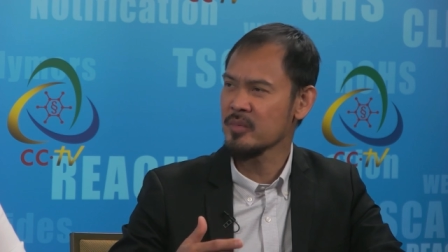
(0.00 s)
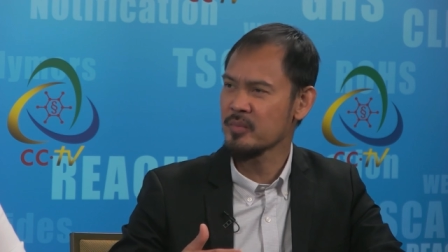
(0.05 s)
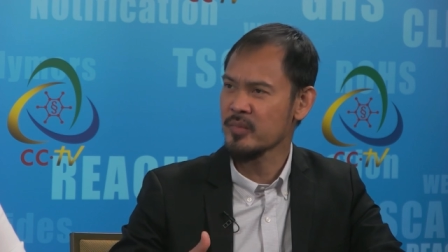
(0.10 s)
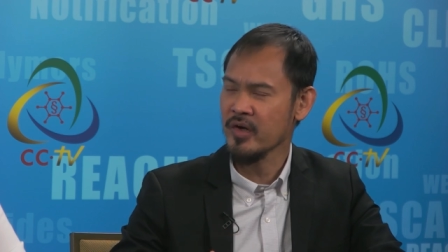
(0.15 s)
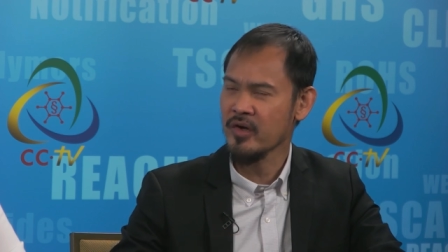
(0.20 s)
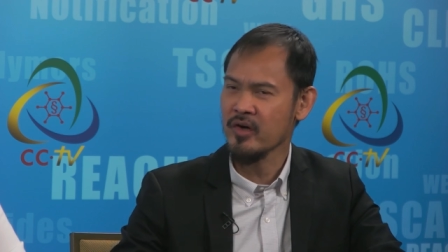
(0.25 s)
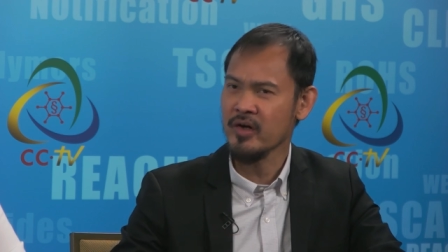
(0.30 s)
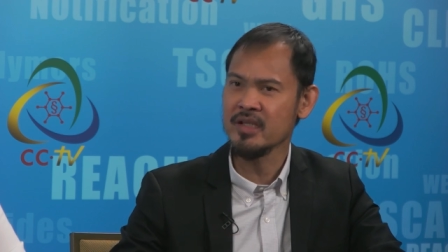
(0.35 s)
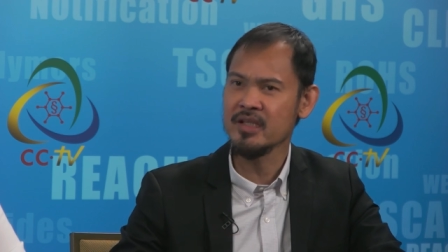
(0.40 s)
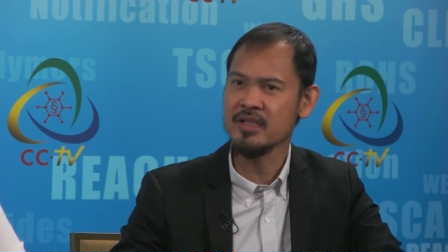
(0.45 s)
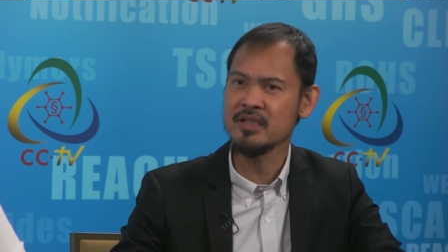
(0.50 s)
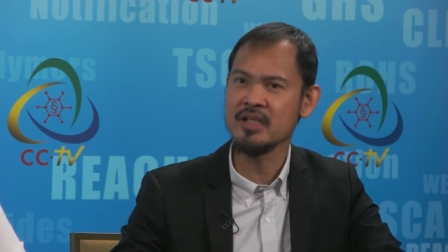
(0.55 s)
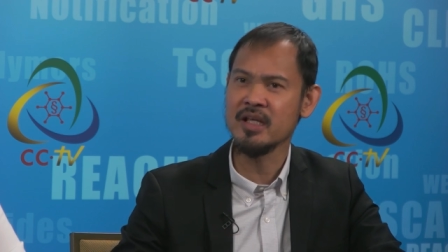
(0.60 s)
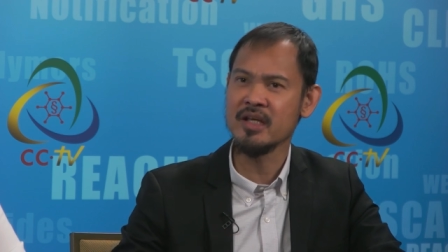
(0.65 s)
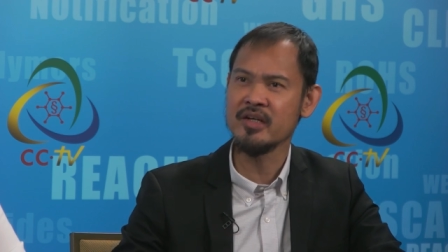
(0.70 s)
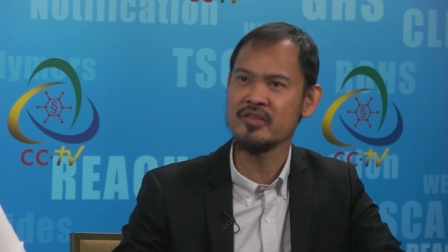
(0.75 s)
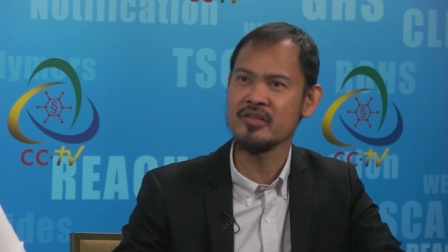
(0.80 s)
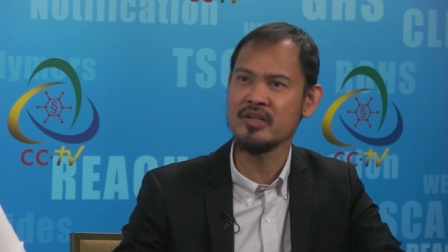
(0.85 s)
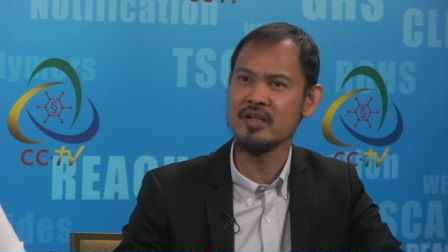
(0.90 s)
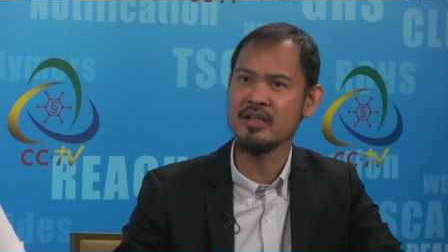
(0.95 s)

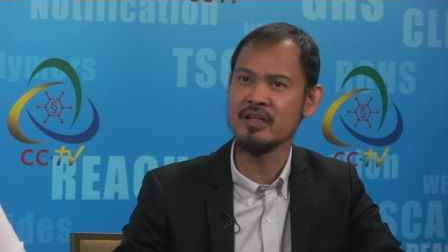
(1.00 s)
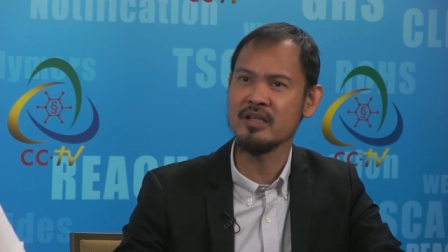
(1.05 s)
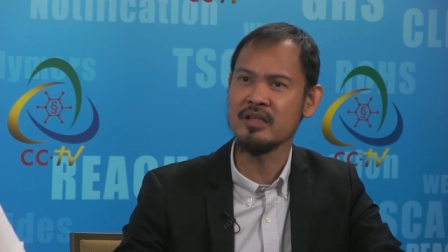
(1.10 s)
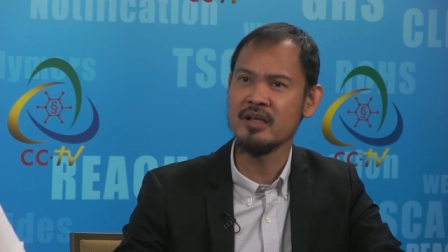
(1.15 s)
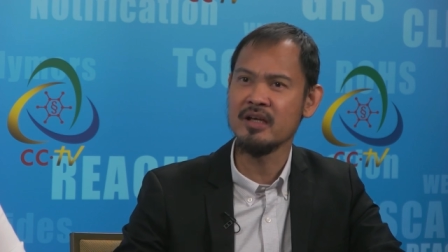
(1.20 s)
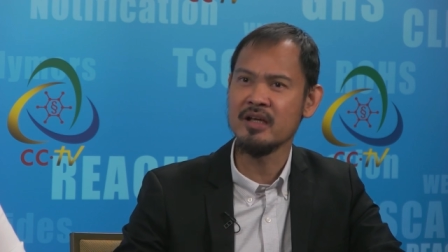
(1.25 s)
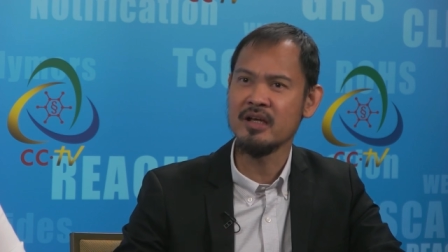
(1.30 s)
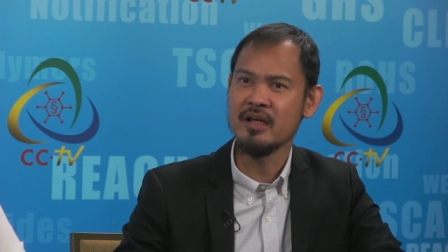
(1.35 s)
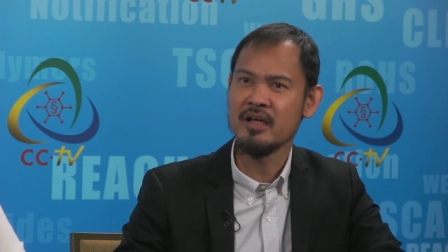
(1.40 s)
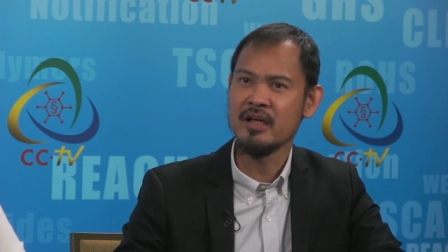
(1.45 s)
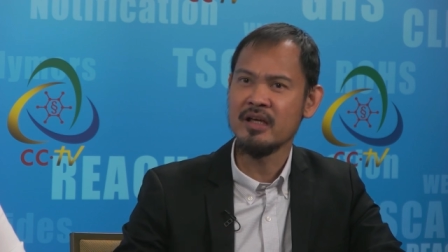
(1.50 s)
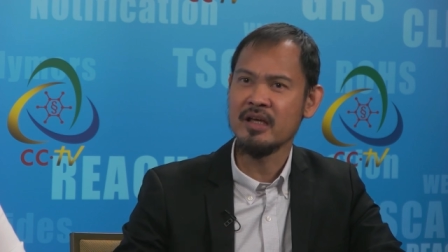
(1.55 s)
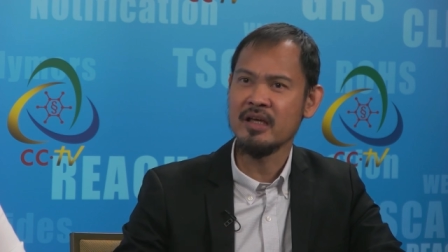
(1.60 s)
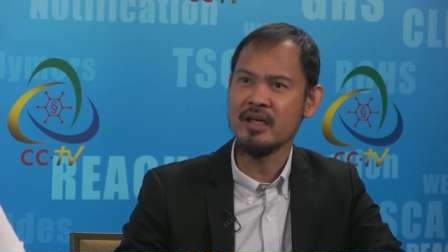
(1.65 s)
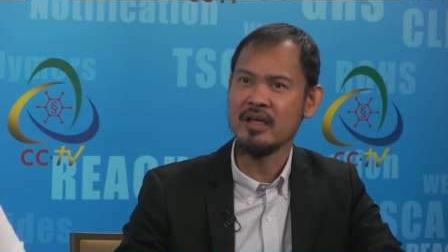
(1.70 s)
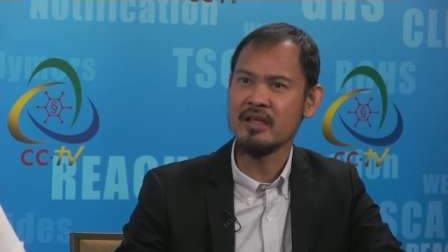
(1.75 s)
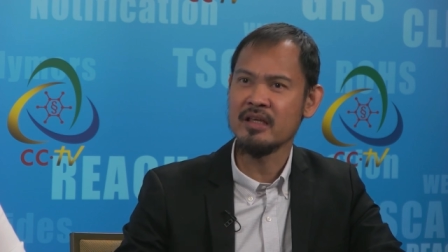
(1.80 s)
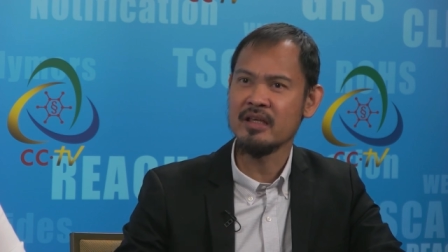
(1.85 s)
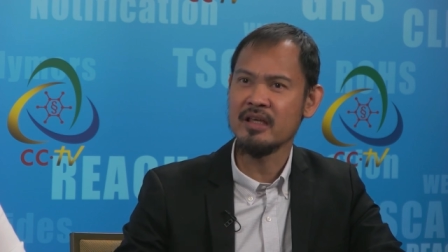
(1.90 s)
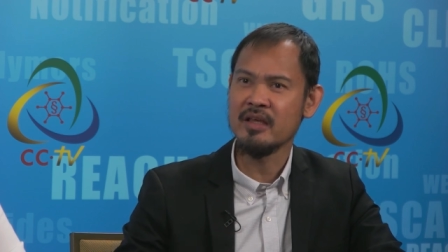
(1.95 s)
prioritization,
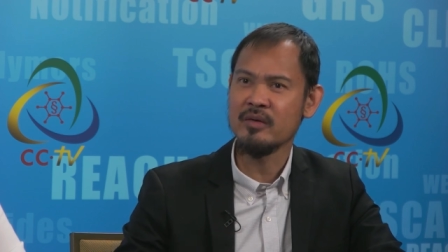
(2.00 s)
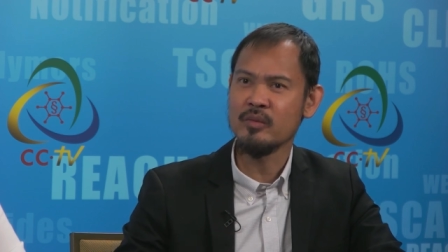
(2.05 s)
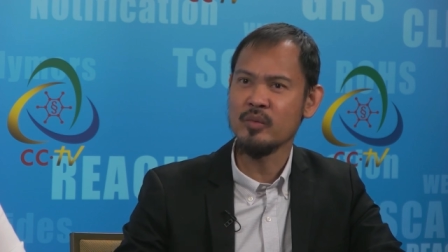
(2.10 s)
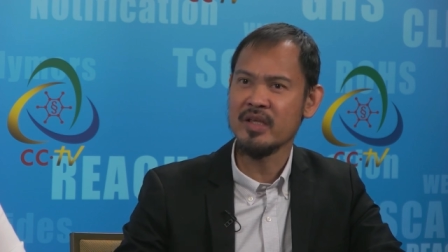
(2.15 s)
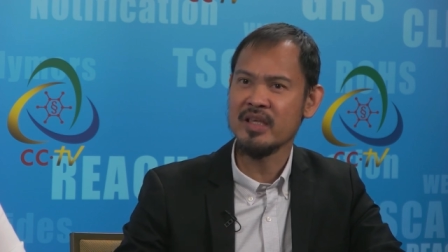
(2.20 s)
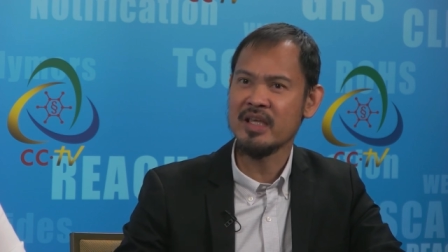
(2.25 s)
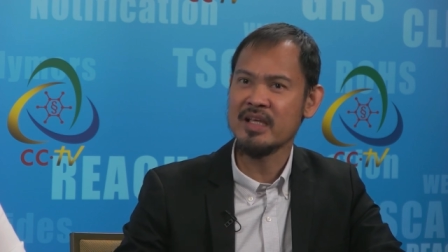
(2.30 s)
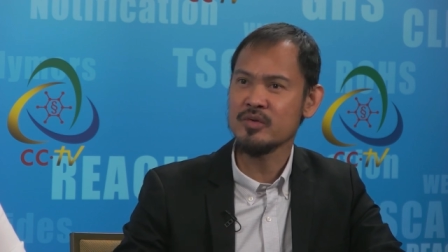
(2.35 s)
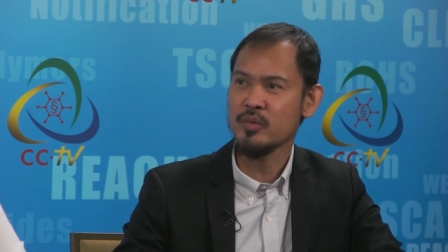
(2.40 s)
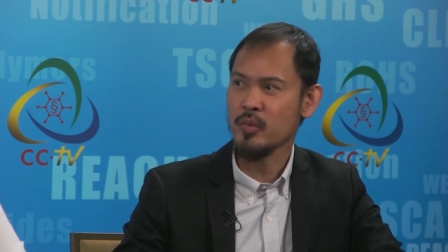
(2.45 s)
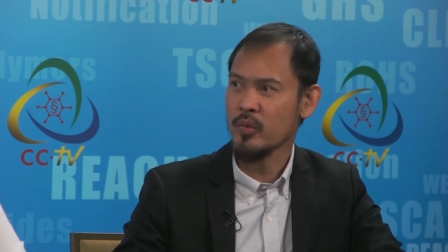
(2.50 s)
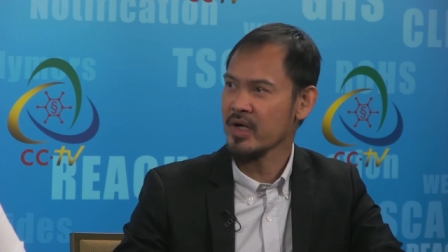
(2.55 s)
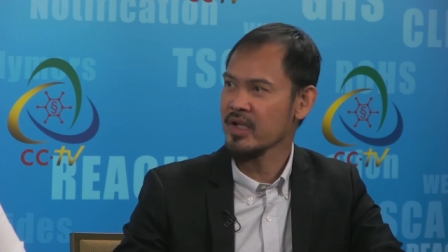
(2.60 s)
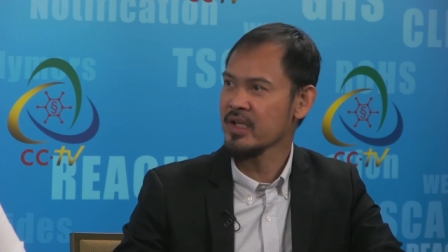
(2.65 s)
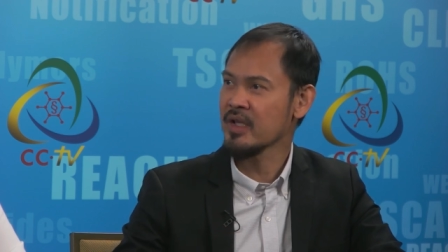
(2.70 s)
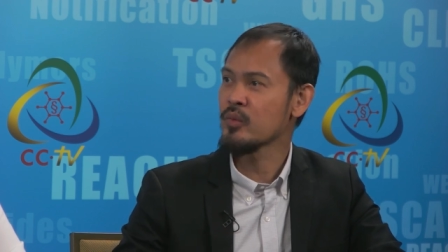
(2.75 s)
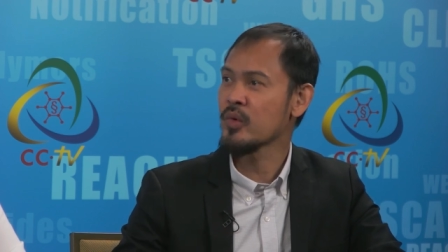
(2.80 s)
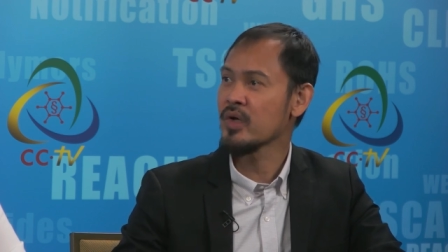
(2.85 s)
and, and what has worked and what